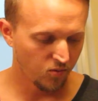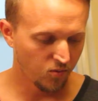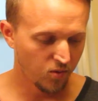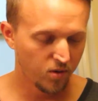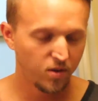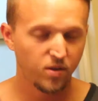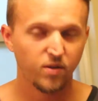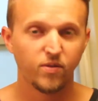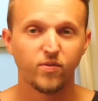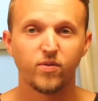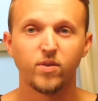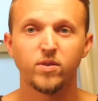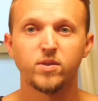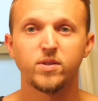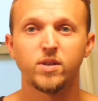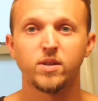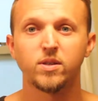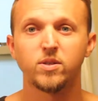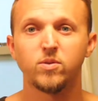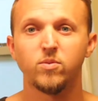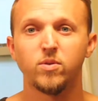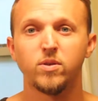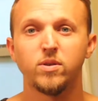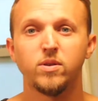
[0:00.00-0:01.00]
one of the first
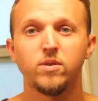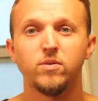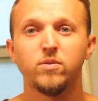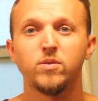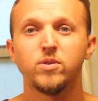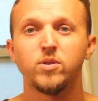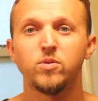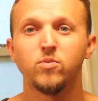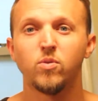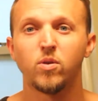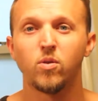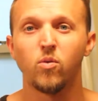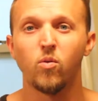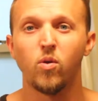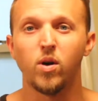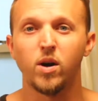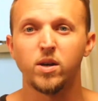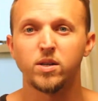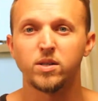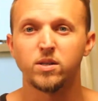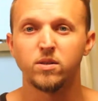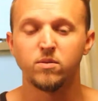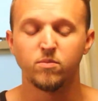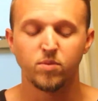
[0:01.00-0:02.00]
things you want to do is you want to
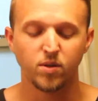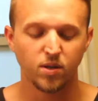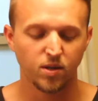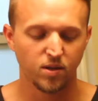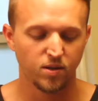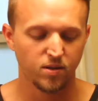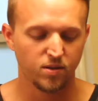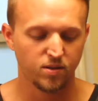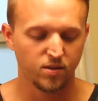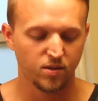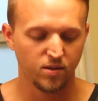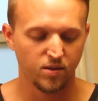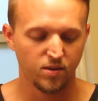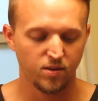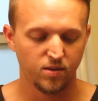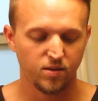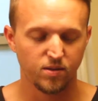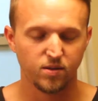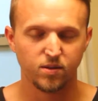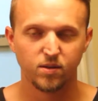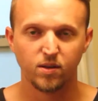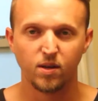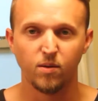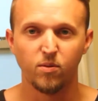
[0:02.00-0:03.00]
wash it, because
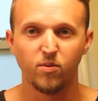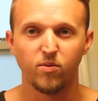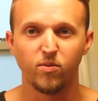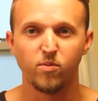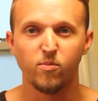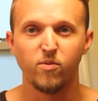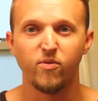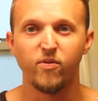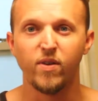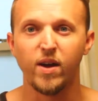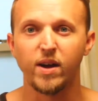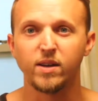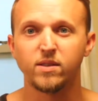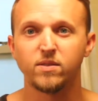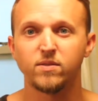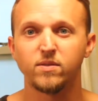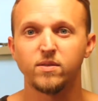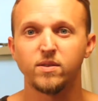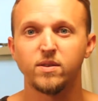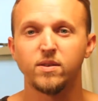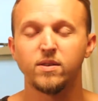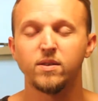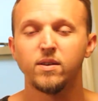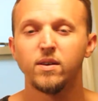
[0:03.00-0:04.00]
it's coming from the
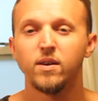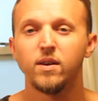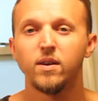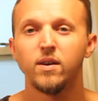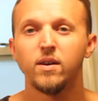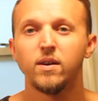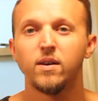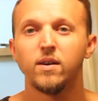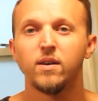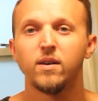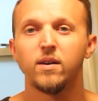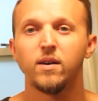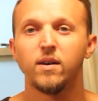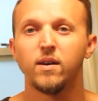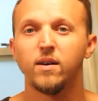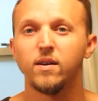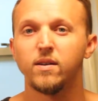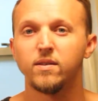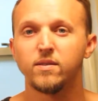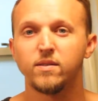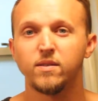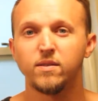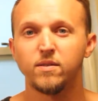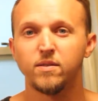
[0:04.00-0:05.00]
factory.
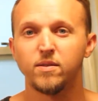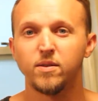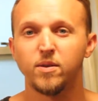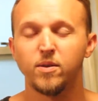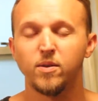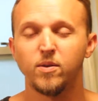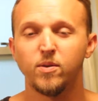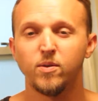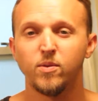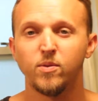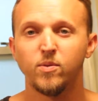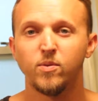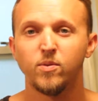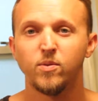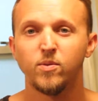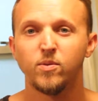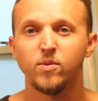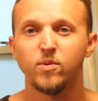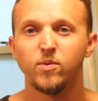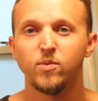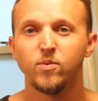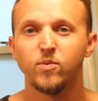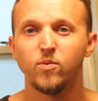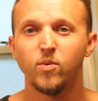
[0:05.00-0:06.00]
You don't know
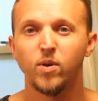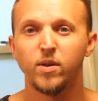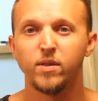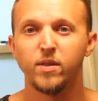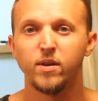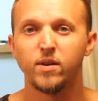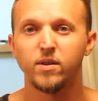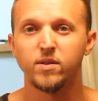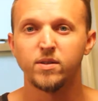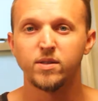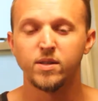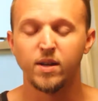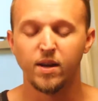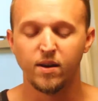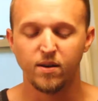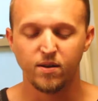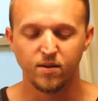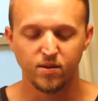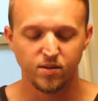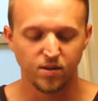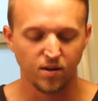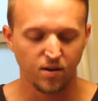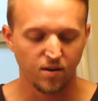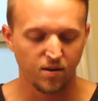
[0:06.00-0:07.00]
what their
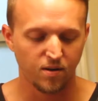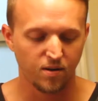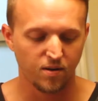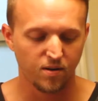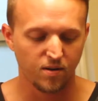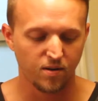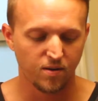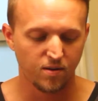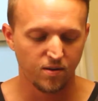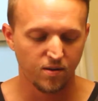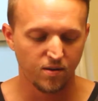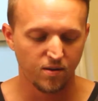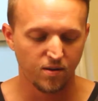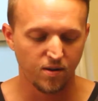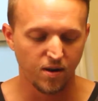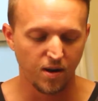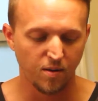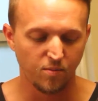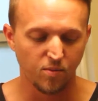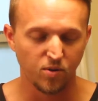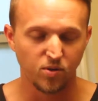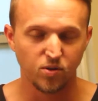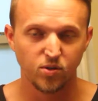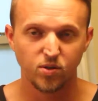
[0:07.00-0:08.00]
standards are or
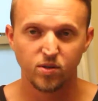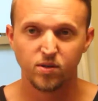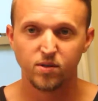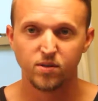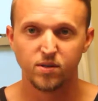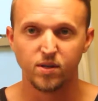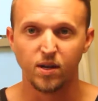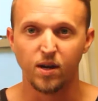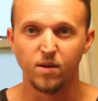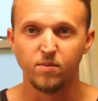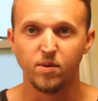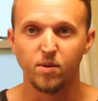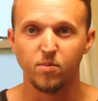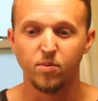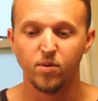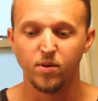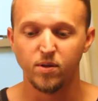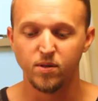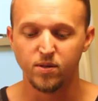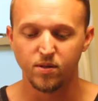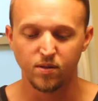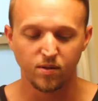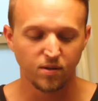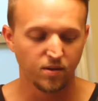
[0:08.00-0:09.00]
how much time they
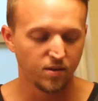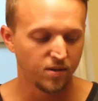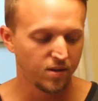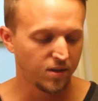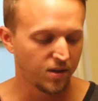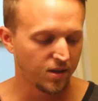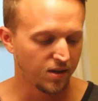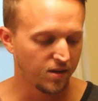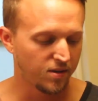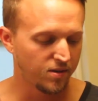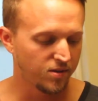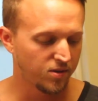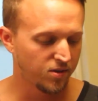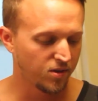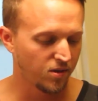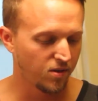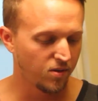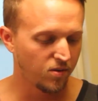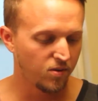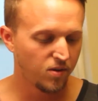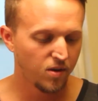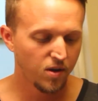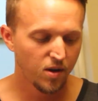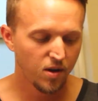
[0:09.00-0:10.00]
put into cleaning it.
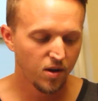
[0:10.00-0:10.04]
So